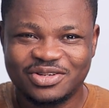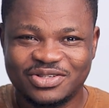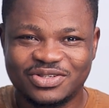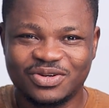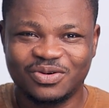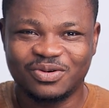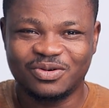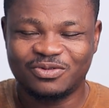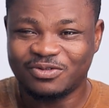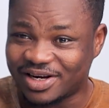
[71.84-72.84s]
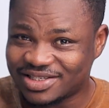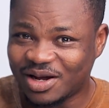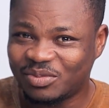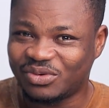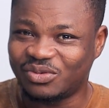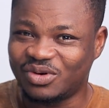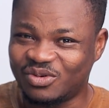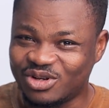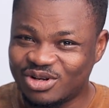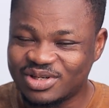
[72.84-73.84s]
So, for example, we
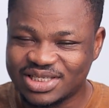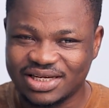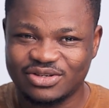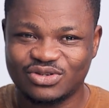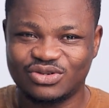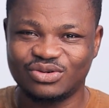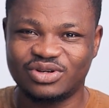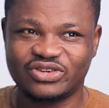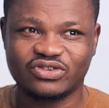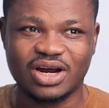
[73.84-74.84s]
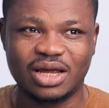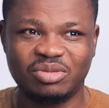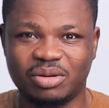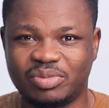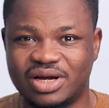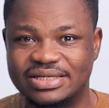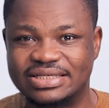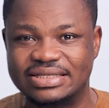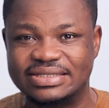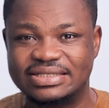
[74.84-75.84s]
will use this to describe a
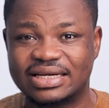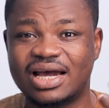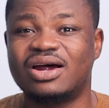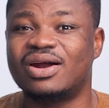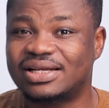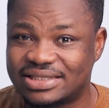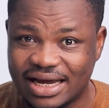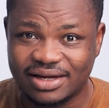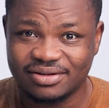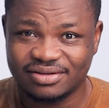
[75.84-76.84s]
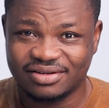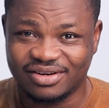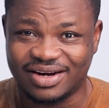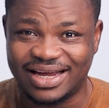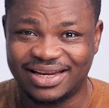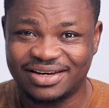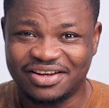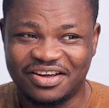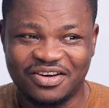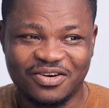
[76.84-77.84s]
person's character, all right?
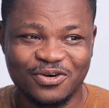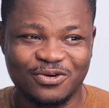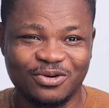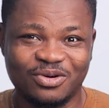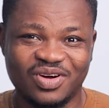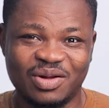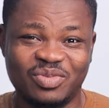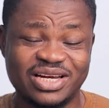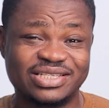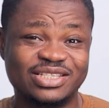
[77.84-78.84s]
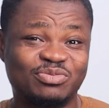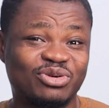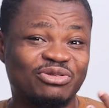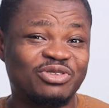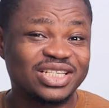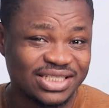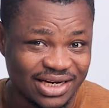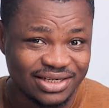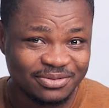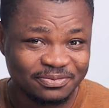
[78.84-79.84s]
Or a person's
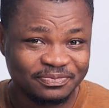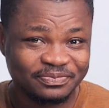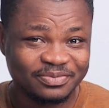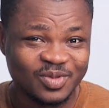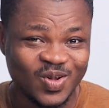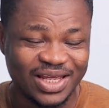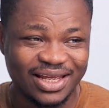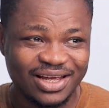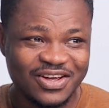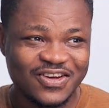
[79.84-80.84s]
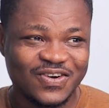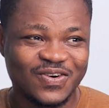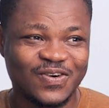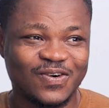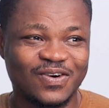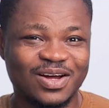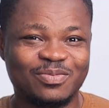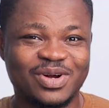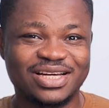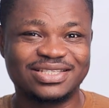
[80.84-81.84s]
profession, okay? Or a
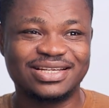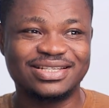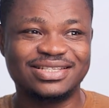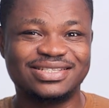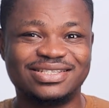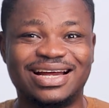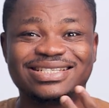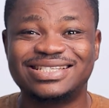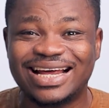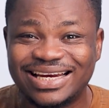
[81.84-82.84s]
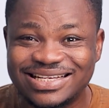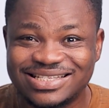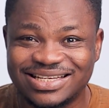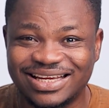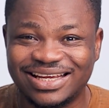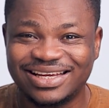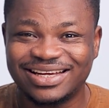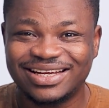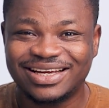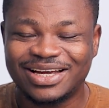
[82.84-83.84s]
person's nationality,
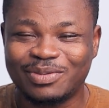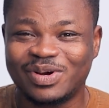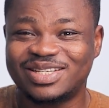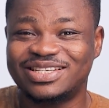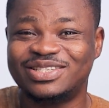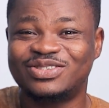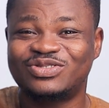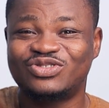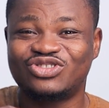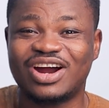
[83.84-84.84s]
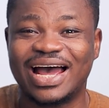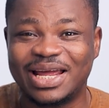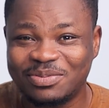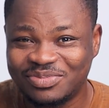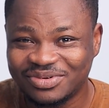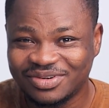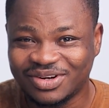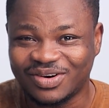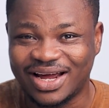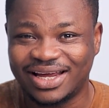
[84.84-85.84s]
a person's tribe,
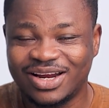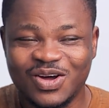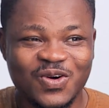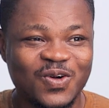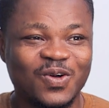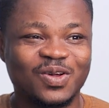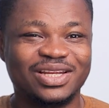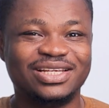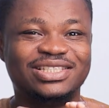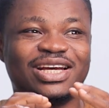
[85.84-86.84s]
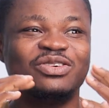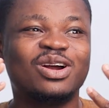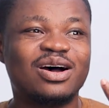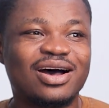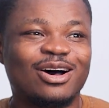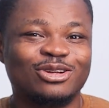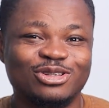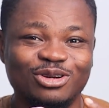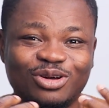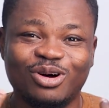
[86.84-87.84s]
all right, or the general
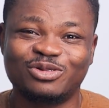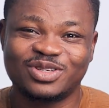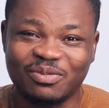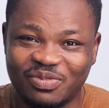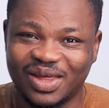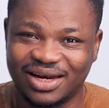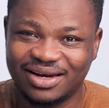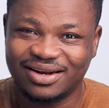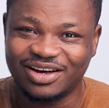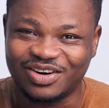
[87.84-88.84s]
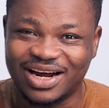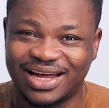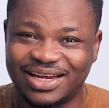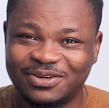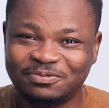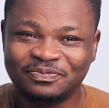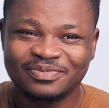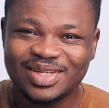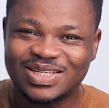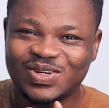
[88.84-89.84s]
outlook of something, all right.
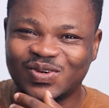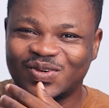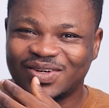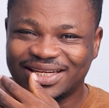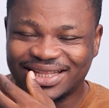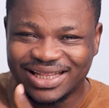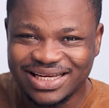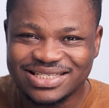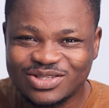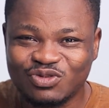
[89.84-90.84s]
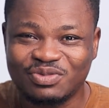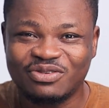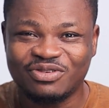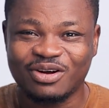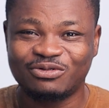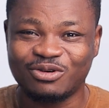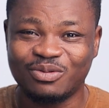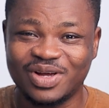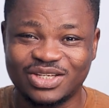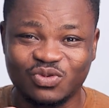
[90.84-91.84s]
So this to be verb
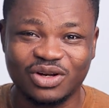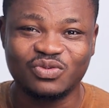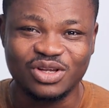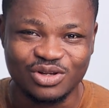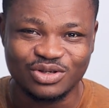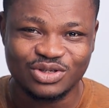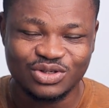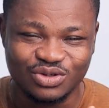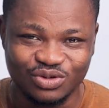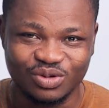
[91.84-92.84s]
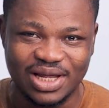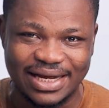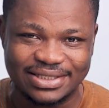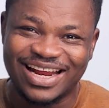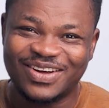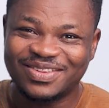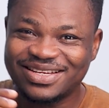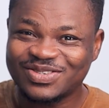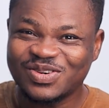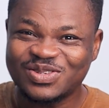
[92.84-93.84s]
form is what we use to do that. Now,
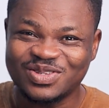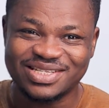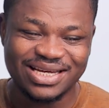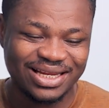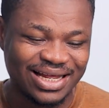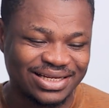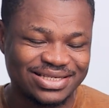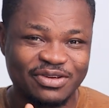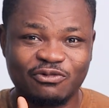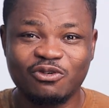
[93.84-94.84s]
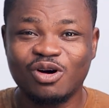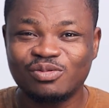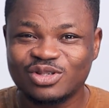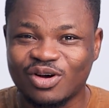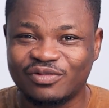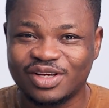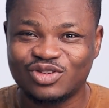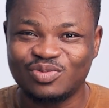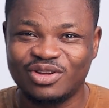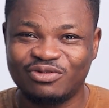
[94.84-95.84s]
this goes to say that the forms of the
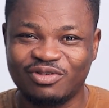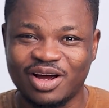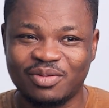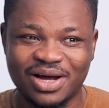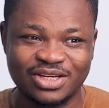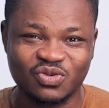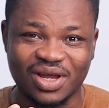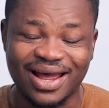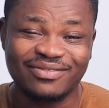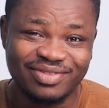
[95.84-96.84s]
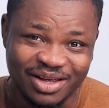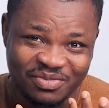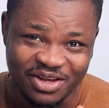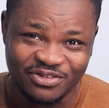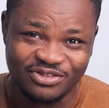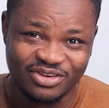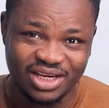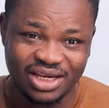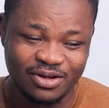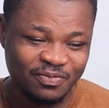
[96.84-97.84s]
to be verb as we have them in
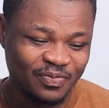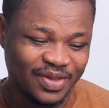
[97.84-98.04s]
Twi